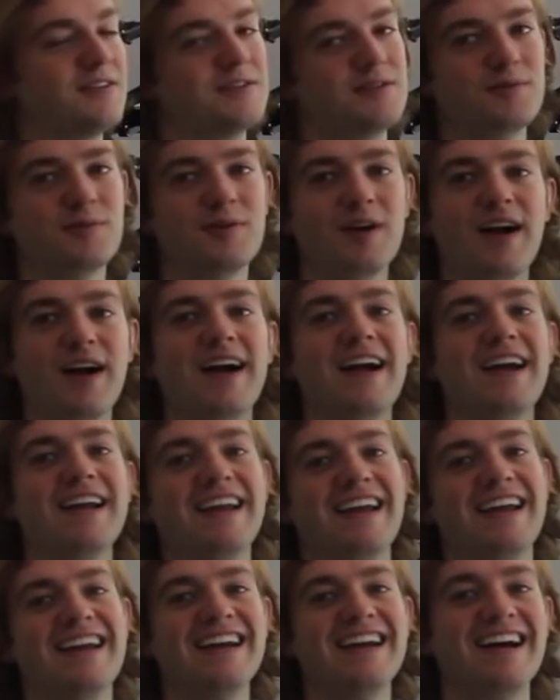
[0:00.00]
there's a ride
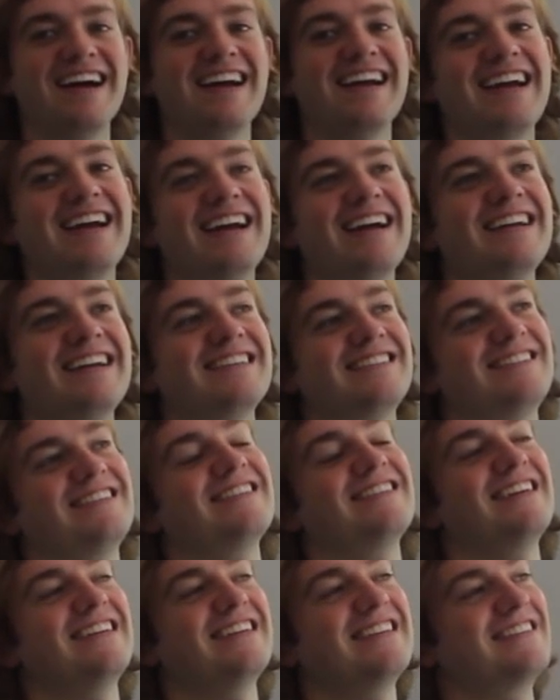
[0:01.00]
and a hi-hat
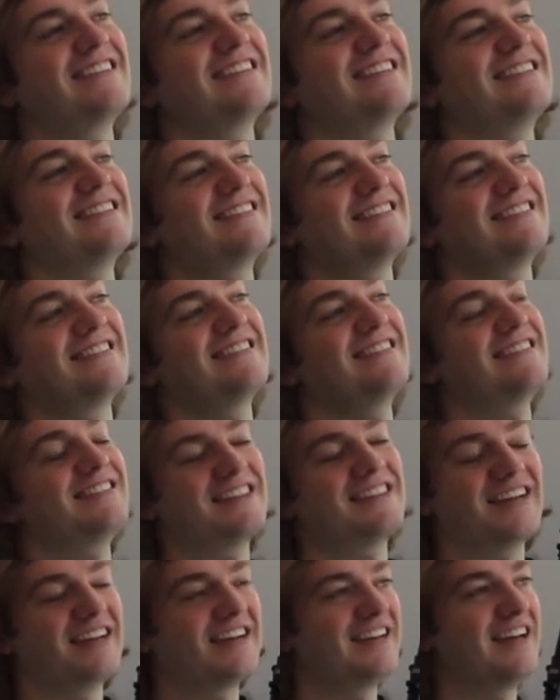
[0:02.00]
that like
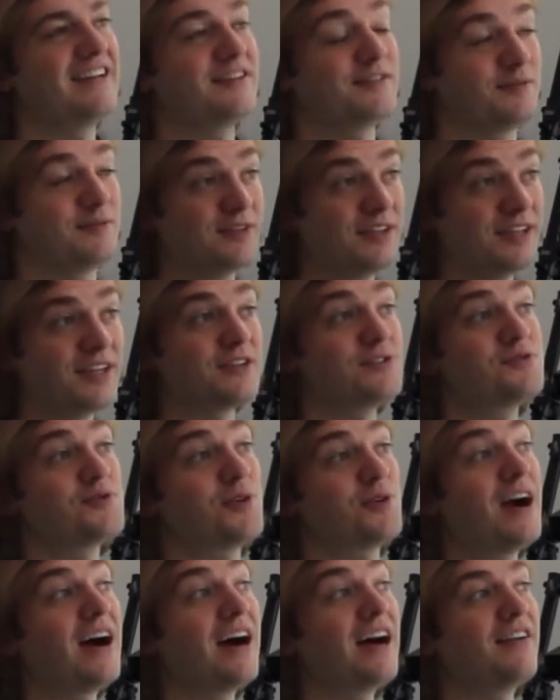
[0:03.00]
just kind of has a really good
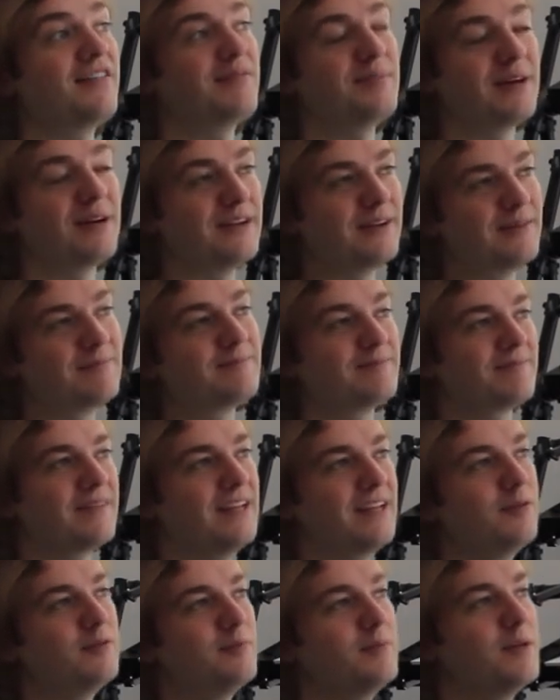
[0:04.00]
drive, but
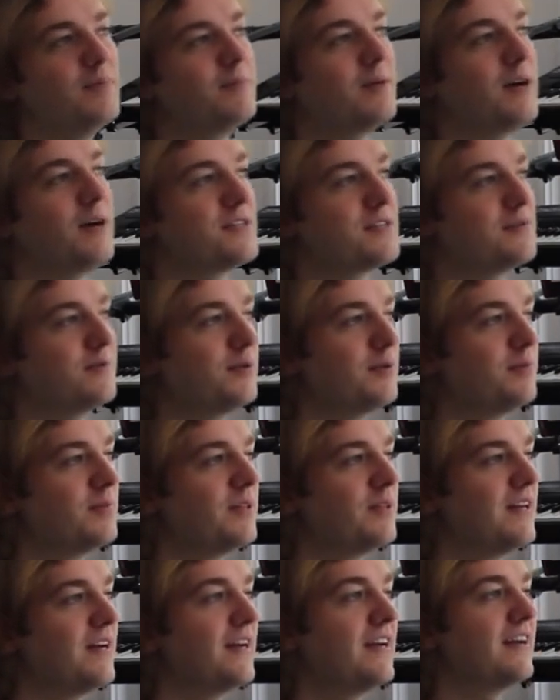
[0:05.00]
it would be impossible to
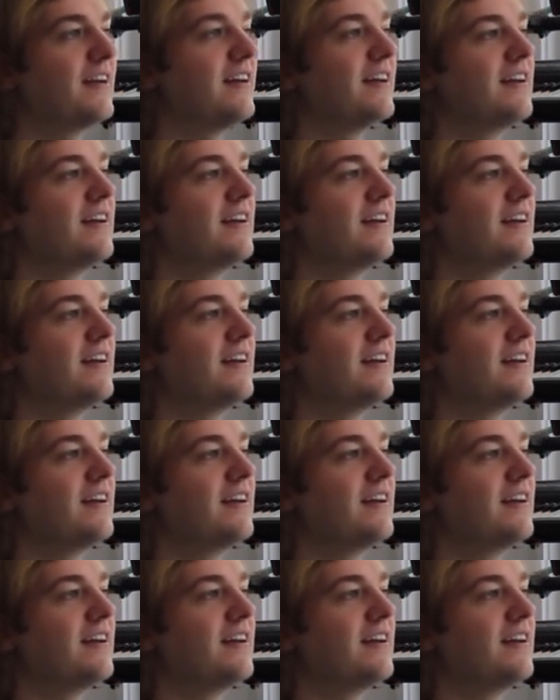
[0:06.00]
play.